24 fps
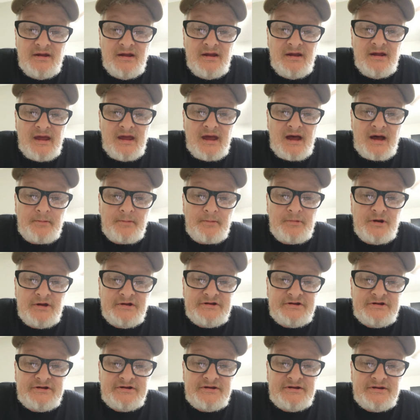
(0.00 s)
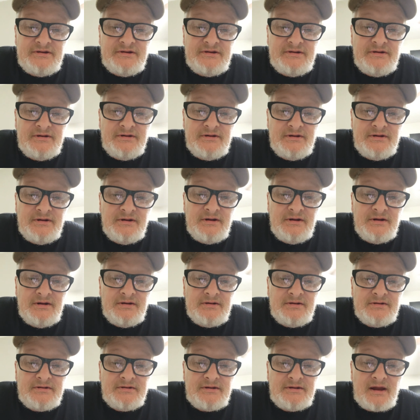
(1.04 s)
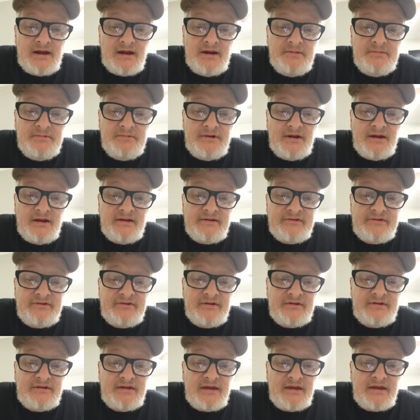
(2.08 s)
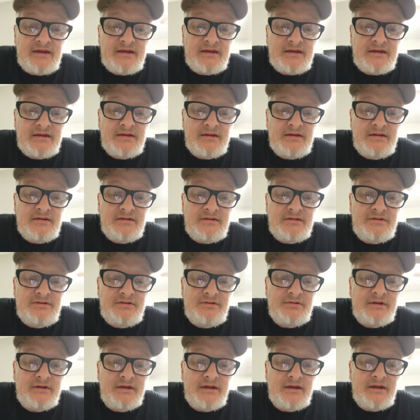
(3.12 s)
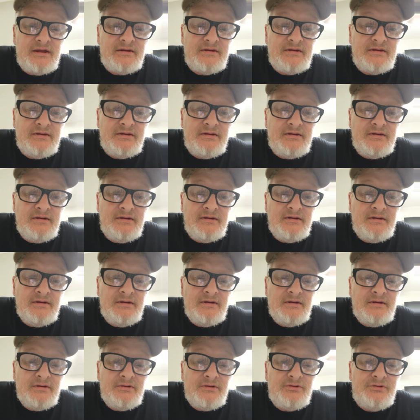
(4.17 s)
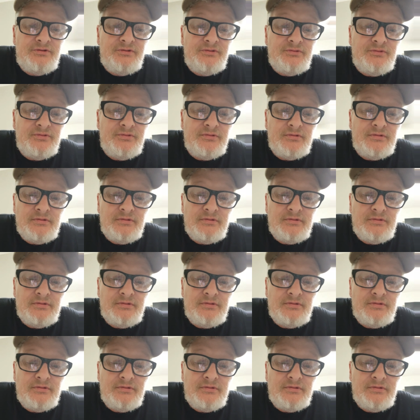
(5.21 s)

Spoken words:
How much time does it take to get to